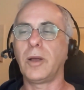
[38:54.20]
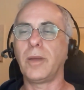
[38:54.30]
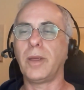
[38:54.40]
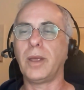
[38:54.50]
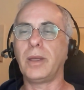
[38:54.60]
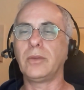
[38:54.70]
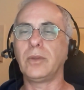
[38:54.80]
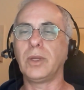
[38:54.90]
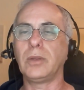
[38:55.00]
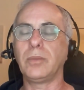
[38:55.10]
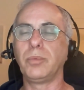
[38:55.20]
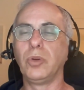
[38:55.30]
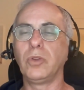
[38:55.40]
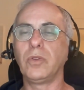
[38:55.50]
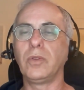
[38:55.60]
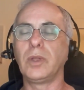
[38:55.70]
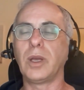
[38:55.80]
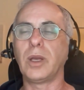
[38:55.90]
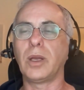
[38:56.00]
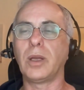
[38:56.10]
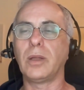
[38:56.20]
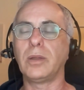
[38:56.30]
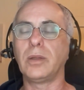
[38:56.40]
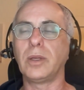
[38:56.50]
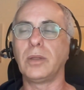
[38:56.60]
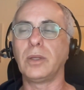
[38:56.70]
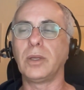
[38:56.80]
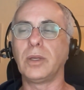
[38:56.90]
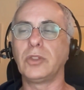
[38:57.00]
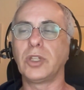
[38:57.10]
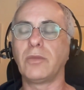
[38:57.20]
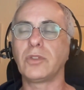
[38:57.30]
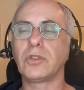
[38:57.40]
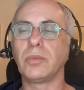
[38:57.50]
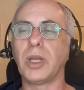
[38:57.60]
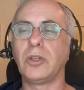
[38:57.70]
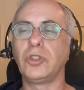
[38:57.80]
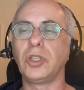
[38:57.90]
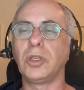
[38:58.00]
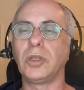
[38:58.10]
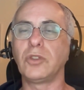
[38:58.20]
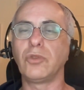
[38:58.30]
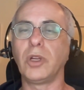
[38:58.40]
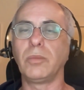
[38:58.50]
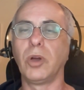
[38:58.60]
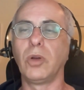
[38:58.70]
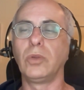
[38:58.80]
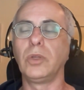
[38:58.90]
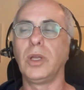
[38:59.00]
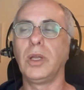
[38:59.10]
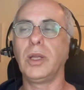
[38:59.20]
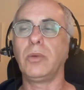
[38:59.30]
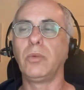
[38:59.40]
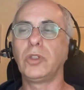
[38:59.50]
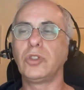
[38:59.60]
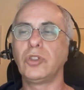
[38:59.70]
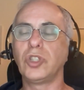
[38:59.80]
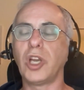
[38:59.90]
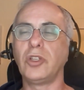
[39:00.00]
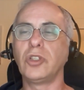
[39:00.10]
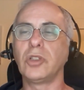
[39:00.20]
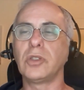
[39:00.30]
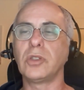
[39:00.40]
It puts the JavaScript engine in strict mode, which changes